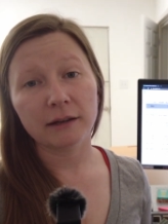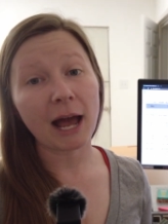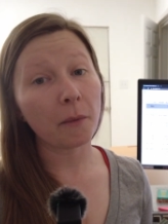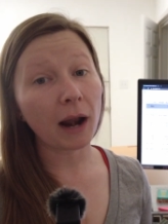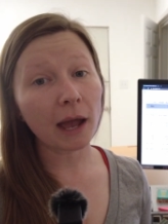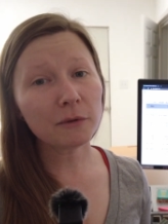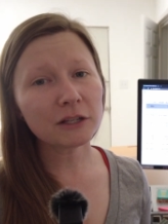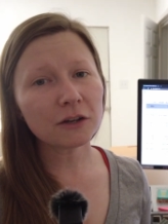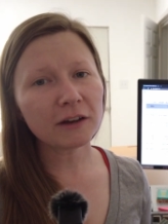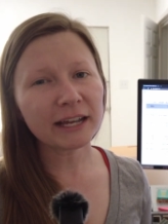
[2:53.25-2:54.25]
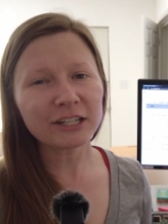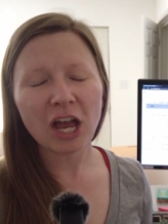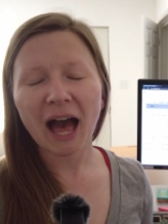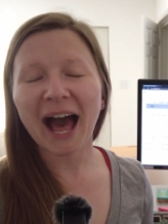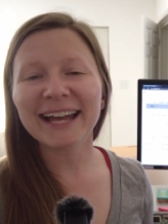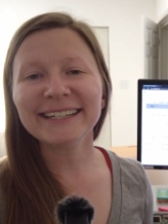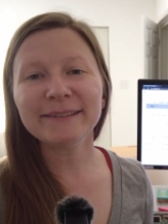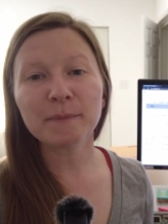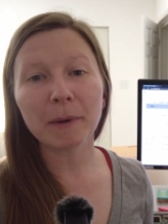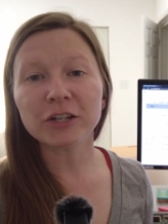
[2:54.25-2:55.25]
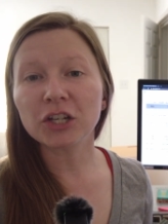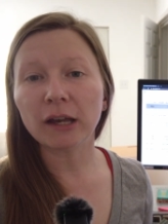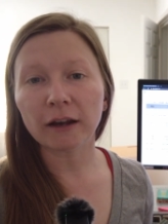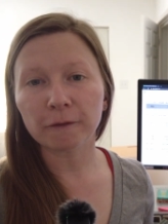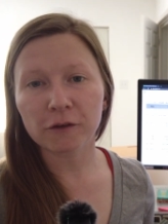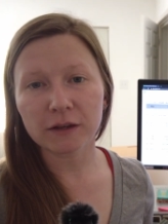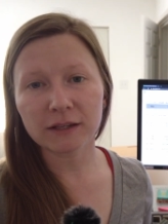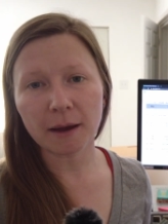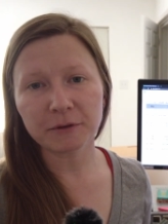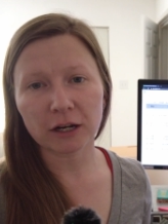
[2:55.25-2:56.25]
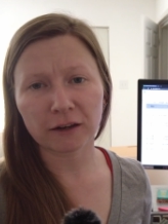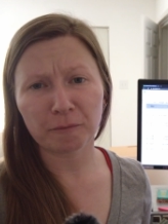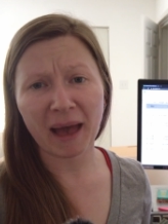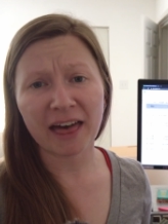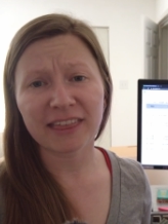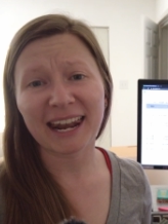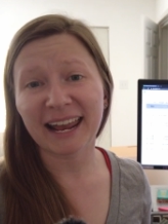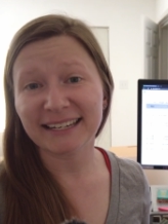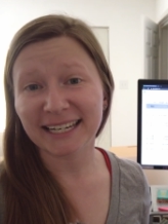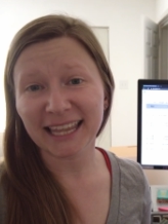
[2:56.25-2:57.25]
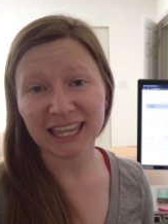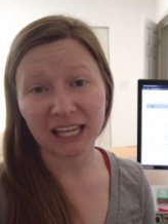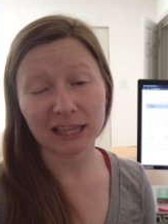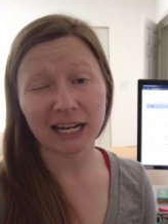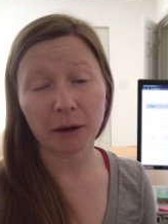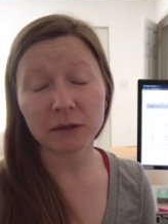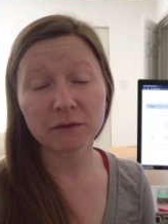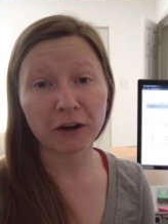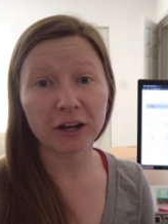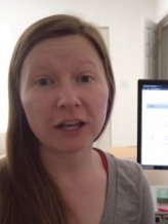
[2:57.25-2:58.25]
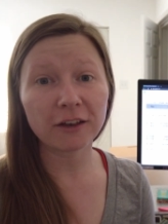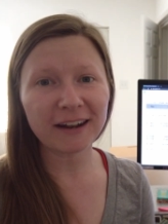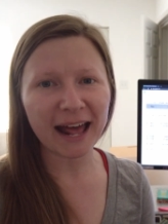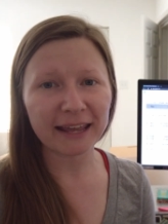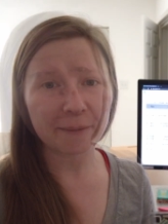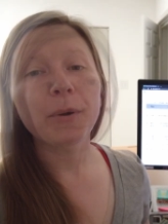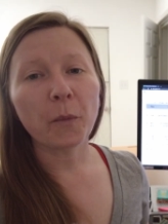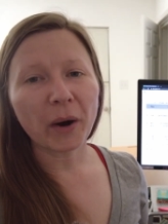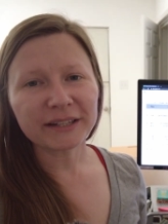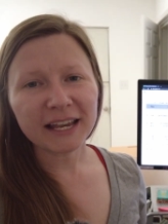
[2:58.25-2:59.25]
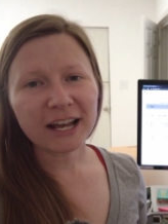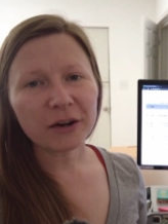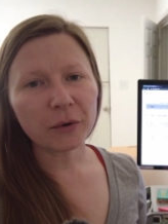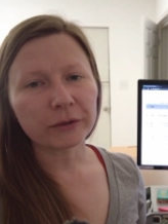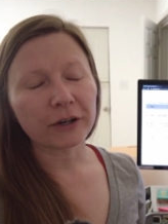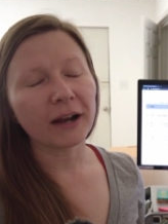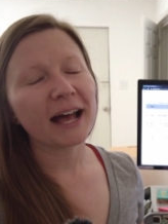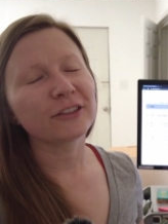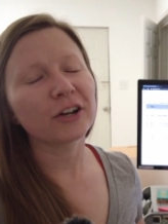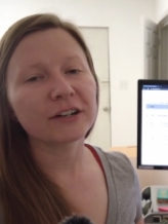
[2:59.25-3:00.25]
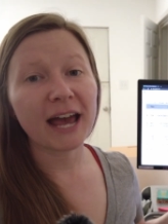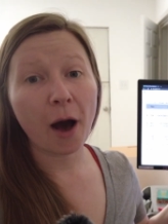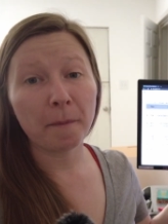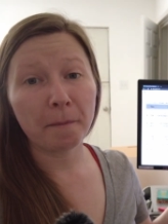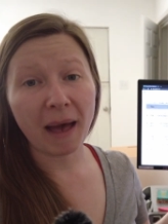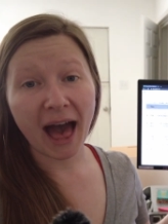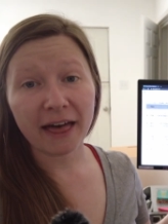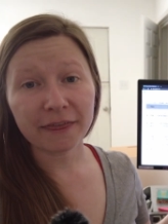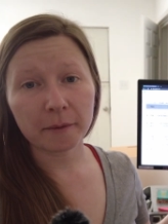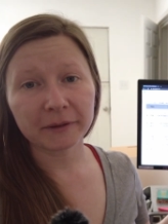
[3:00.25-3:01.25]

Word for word: Now, when I was your age, I didn't much care for the subject of math and I didn't think that I was very good at it. But once I got older and learned how math